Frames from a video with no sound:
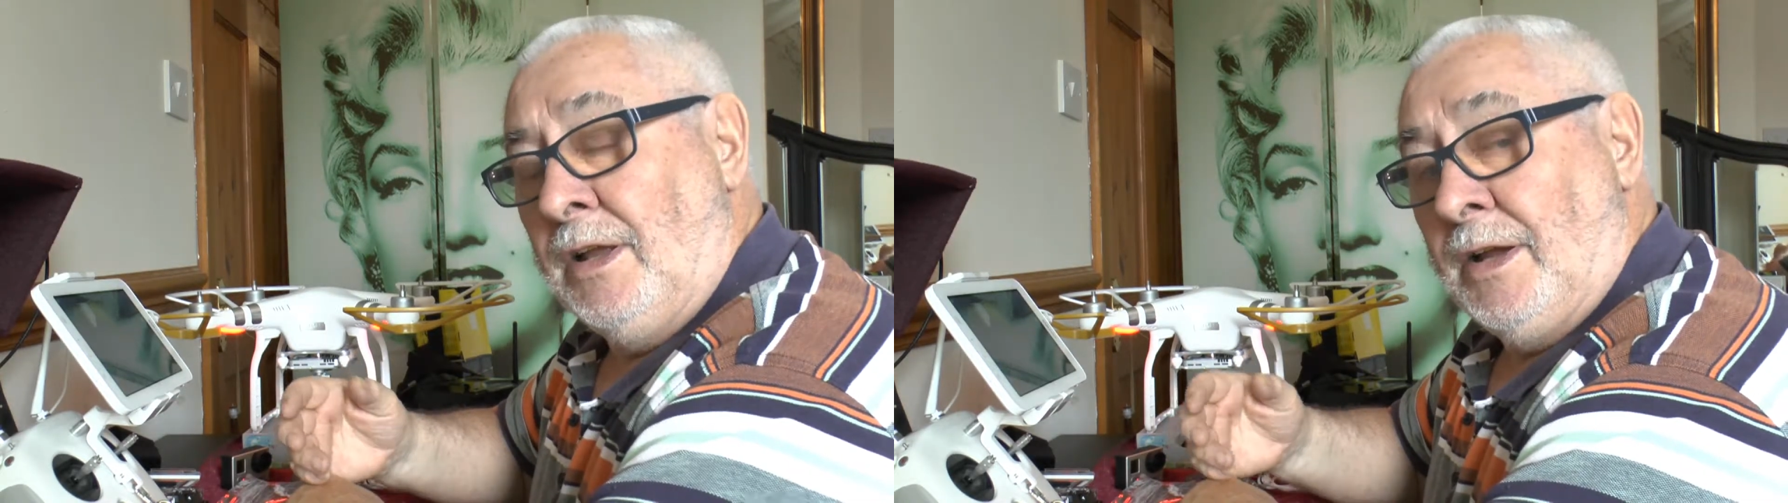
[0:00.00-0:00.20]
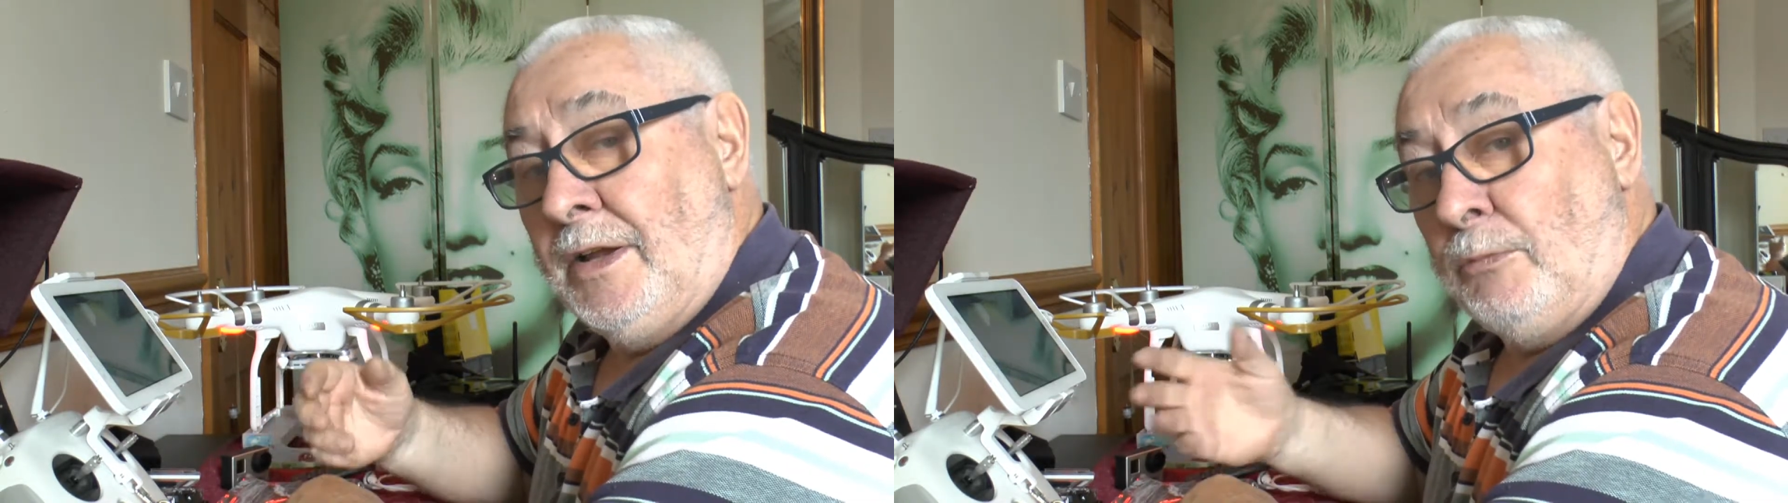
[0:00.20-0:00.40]

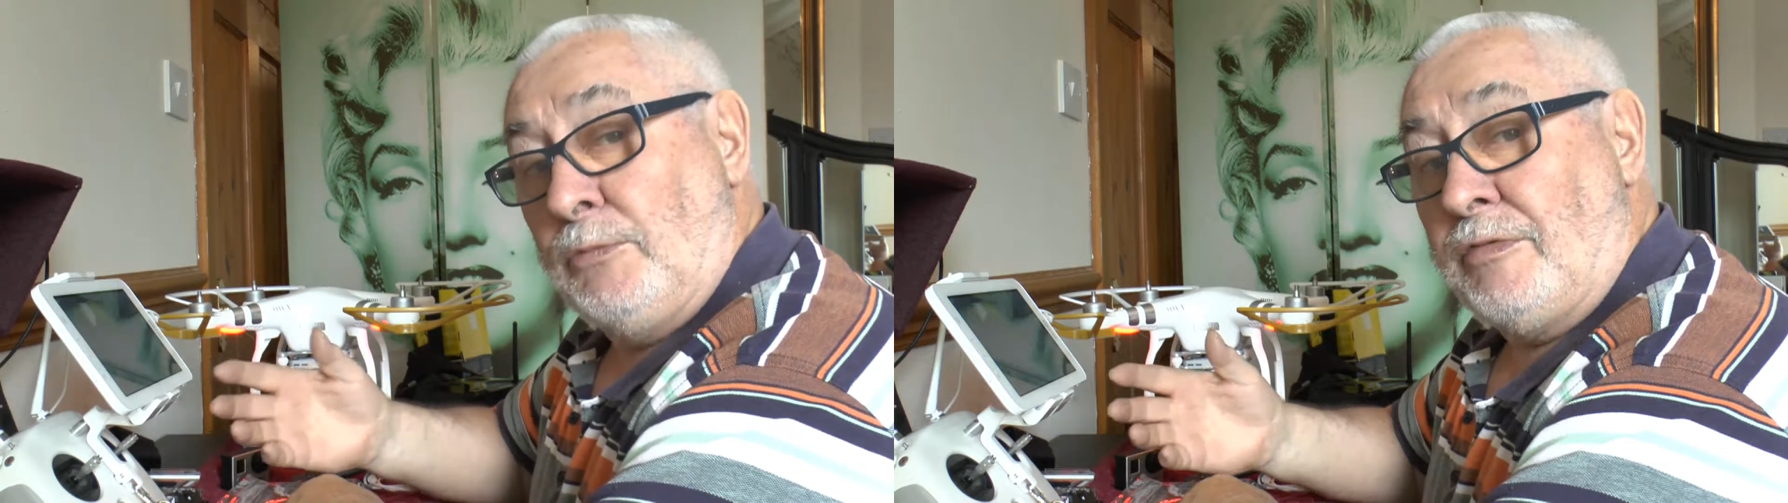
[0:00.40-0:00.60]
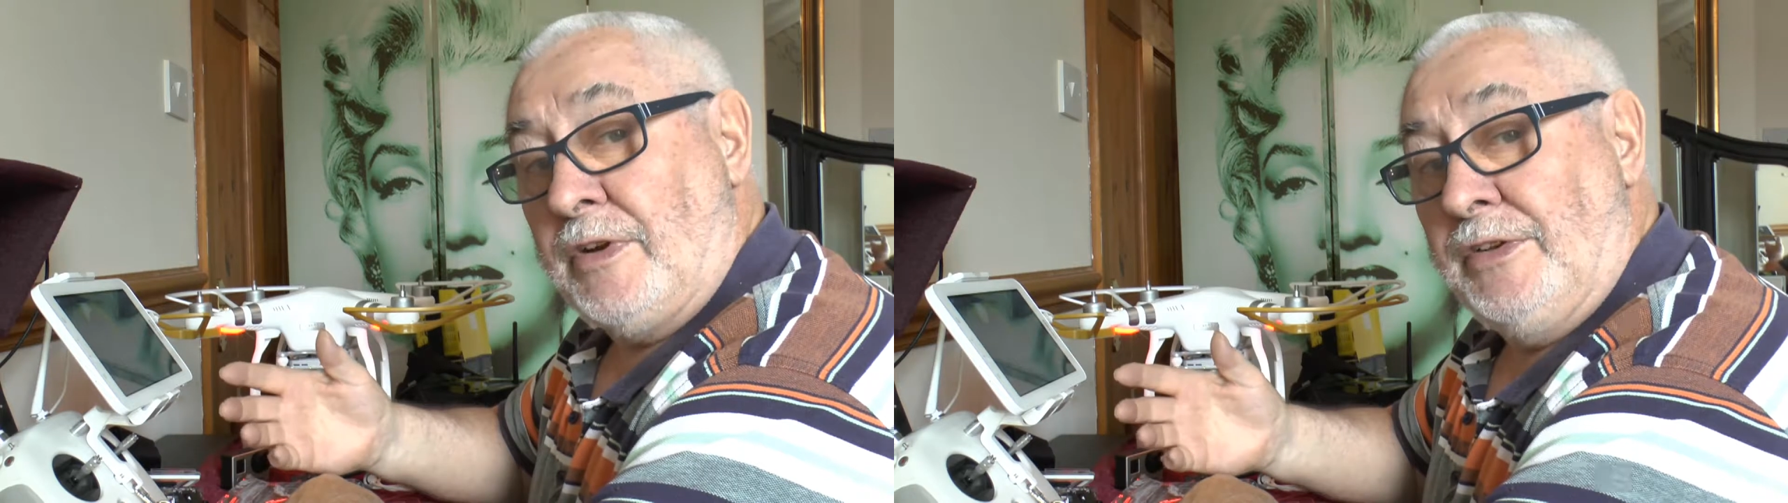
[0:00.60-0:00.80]
and it would
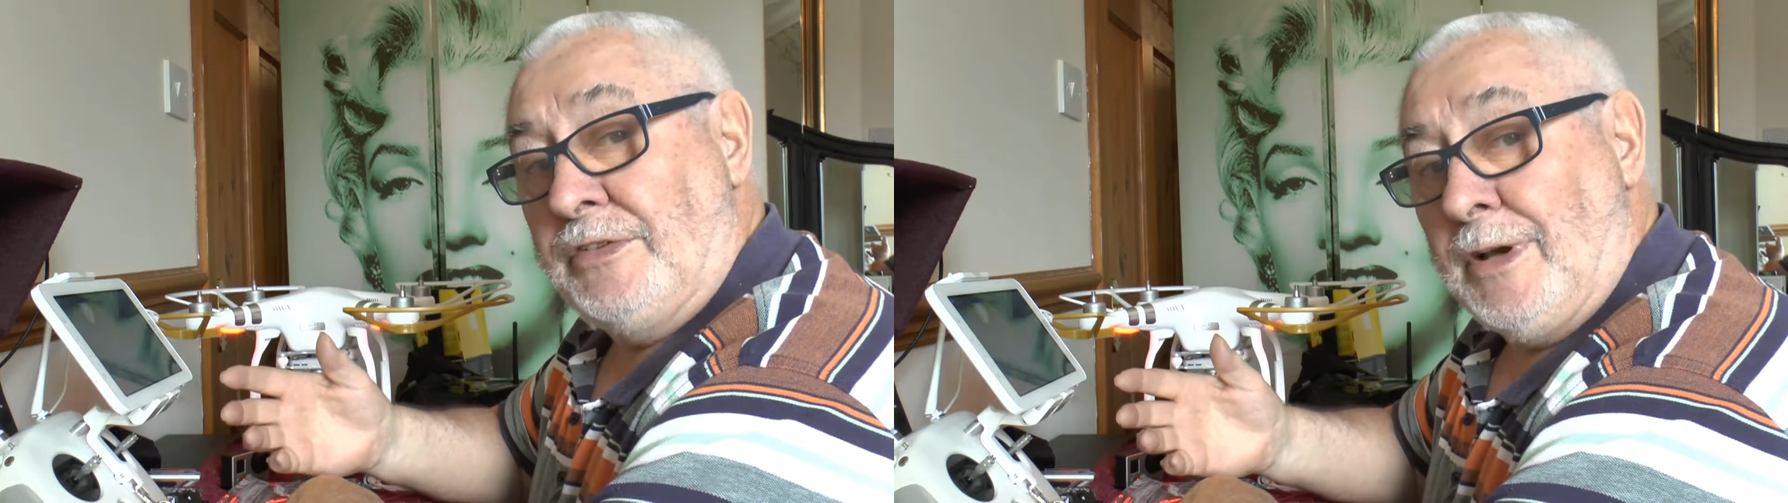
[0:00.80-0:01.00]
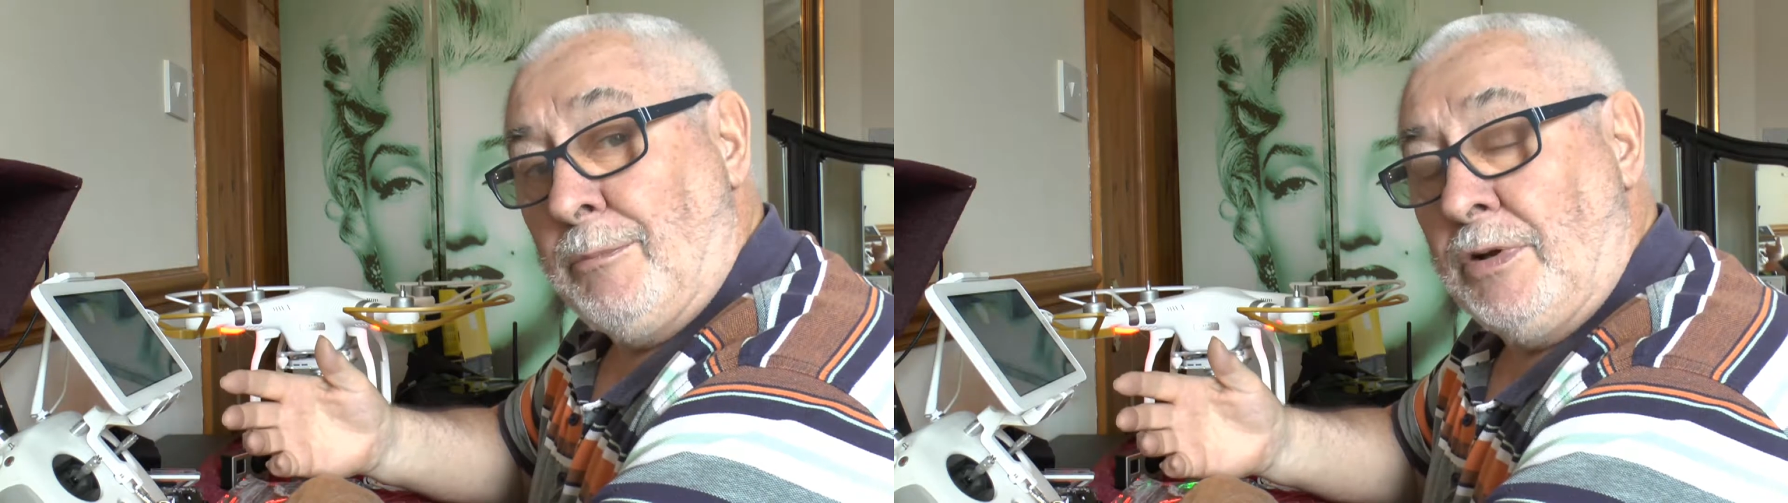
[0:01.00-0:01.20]
freeze
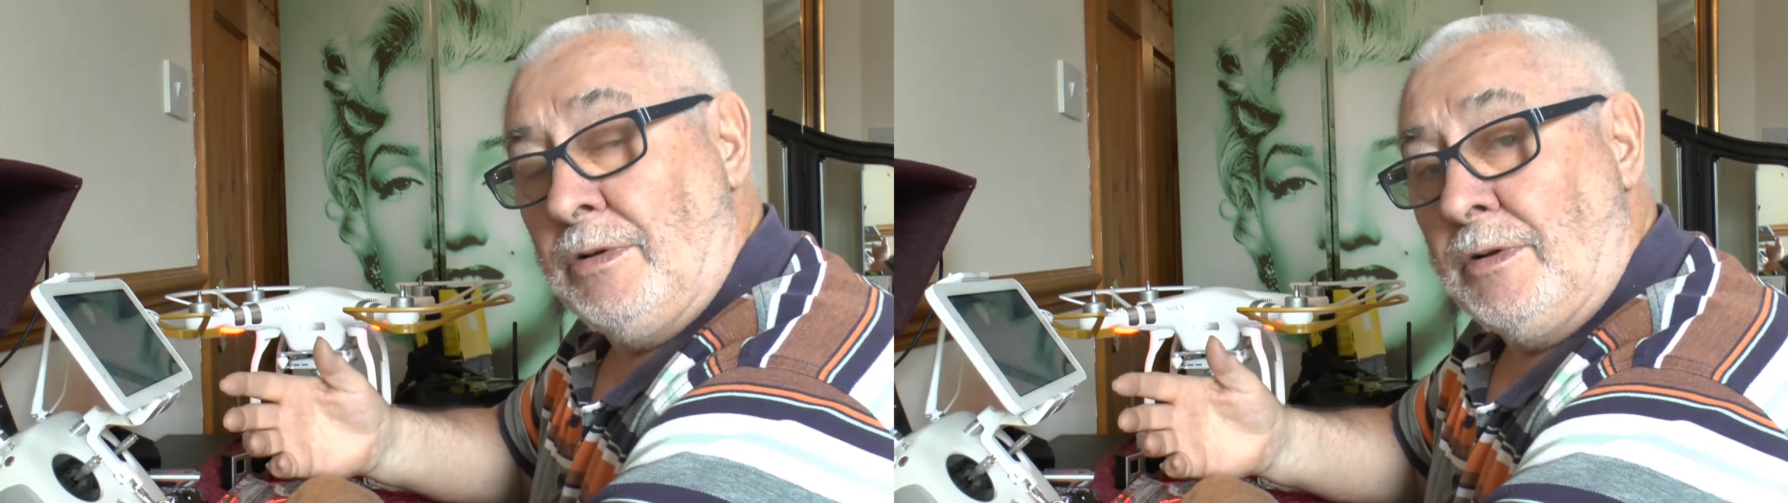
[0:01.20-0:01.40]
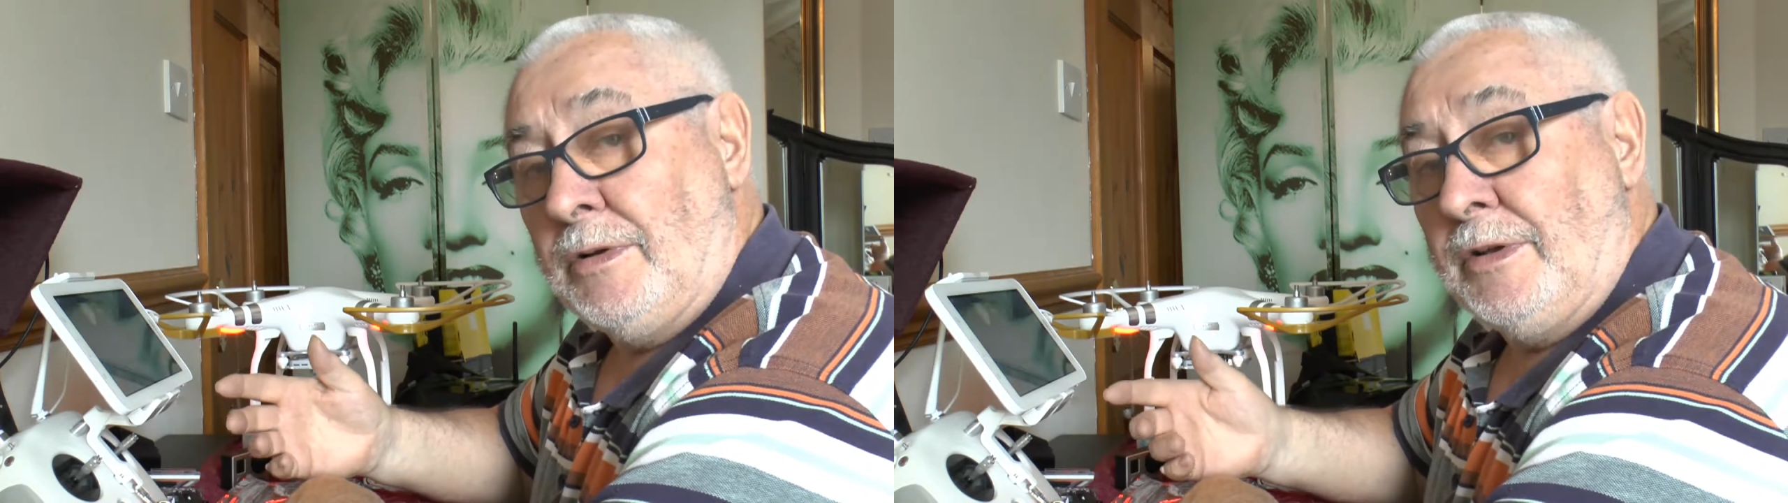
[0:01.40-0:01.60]
up
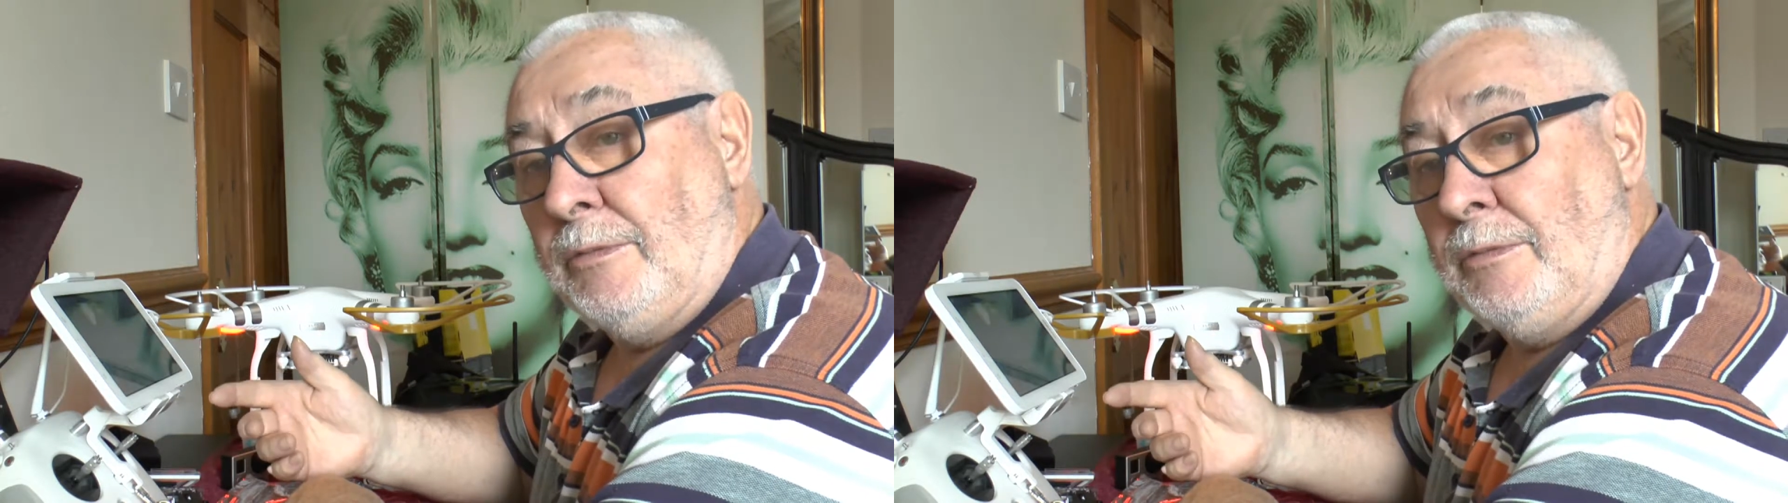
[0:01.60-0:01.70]
and